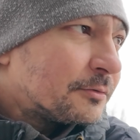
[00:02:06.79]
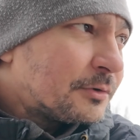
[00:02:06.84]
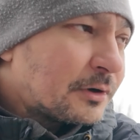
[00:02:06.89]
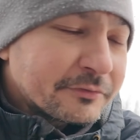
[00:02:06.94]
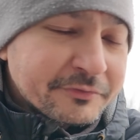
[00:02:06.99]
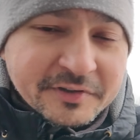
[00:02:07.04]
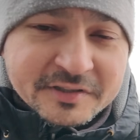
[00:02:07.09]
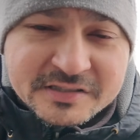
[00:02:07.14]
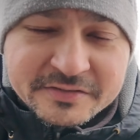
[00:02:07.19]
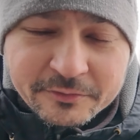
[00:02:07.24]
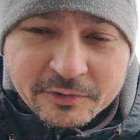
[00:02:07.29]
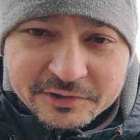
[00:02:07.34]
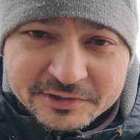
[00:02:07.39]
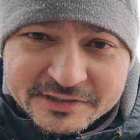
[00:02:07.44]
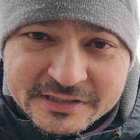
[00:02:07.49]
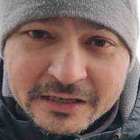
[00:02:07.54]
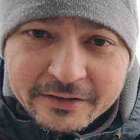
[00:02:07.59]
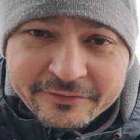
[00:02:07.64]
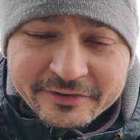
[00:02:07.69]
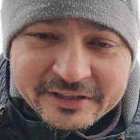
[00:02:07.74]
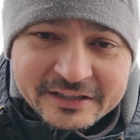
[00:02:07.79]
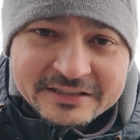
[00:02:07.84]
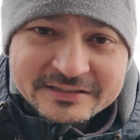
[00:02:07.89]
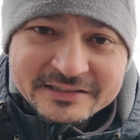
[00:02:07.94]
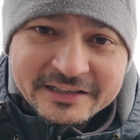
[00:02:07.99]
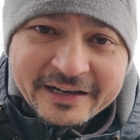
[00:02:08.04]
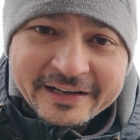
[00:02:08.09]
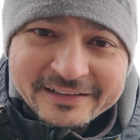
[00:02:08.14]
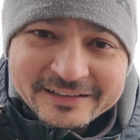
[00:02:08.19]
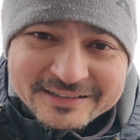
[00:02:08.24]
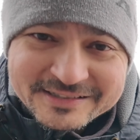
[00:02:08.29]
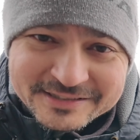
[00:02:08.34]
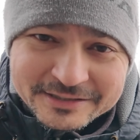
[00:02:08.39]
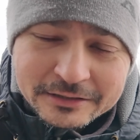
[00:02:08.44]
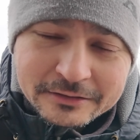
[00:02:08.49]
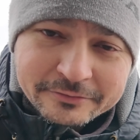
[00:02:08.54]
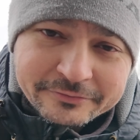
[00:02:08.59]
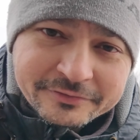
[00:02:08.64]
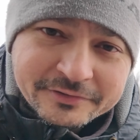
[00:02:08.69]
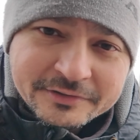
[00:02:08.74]
well, first of all, just having a dial
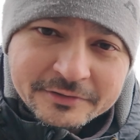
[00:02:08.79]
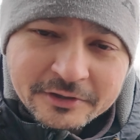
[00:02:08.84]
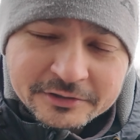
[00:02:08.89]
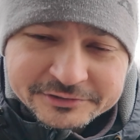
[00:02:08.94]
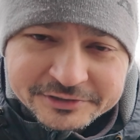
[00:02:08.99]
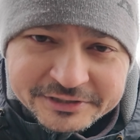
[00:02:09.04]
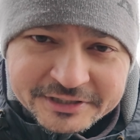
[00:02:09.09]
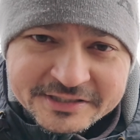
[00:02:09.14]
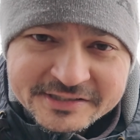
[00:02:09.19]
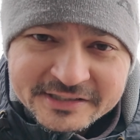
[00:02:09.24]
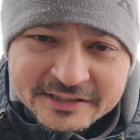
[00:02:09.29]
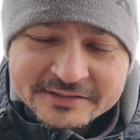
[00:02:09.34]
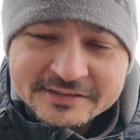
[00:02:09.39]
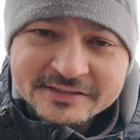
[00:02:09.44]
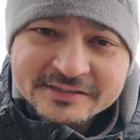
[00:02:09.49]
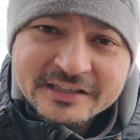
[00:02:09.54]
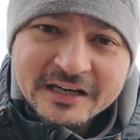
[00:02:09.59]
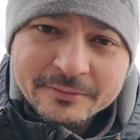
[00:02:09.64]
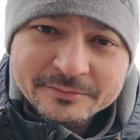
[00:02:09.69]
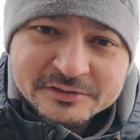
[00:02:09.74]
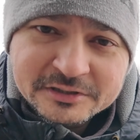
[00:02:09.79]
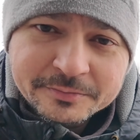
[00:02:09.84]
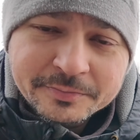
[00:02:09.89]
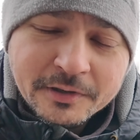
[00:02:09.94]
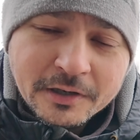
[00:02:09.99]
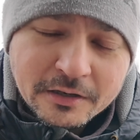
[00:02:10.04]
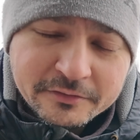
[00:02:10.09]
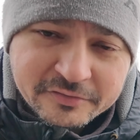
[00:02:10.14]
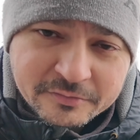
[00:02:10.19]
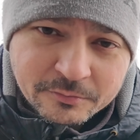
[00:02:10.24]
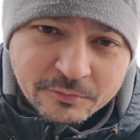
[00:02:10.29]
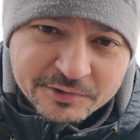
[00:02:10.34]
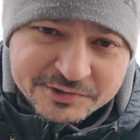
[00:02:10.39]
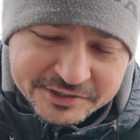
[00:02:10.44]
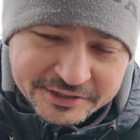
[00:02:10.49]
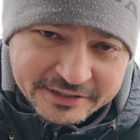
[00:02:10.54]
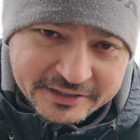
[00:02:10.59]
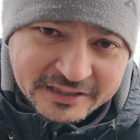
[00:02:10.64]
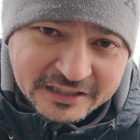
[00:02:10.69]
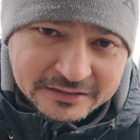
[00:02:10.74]
itself already sets this camera apart from
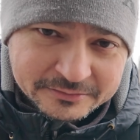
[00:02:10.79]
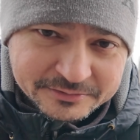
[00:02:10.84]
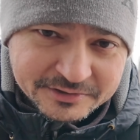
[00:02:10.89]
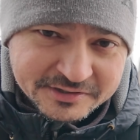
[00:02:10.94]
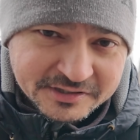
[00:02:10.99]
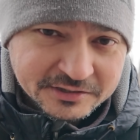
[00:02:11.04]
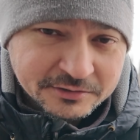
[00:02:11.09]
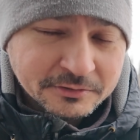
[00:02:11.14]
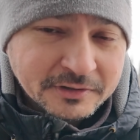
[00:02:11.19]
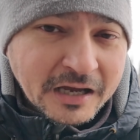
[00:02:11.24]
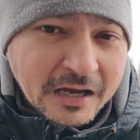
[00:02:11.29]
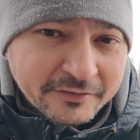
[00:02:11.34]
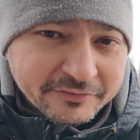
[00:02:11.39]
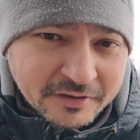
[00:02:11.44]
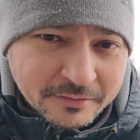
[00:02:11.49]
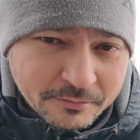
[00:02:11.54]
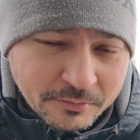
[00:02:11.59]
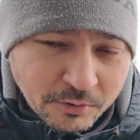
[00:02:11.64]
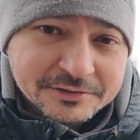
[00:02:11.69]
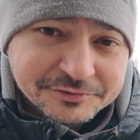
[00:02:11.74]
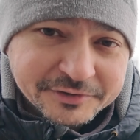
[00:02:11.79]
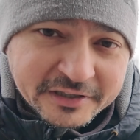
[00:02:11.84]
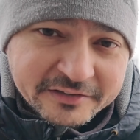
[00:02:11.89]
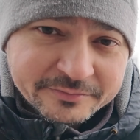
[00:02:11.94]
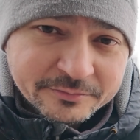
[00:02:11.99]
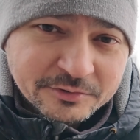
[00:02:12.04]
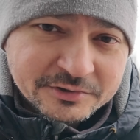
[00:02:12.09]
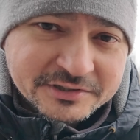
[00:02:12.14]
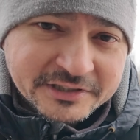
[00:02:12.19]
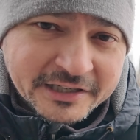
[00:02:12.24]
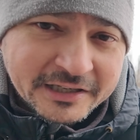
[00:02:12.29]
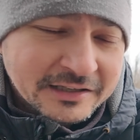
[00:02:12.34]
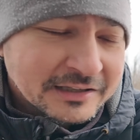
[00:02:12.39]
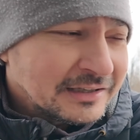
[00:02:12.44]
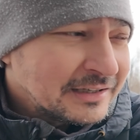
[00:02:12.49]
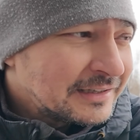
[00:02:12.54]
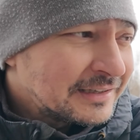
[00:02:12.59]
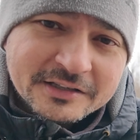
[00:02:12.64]
most other cameras that don't have a drive mode dial,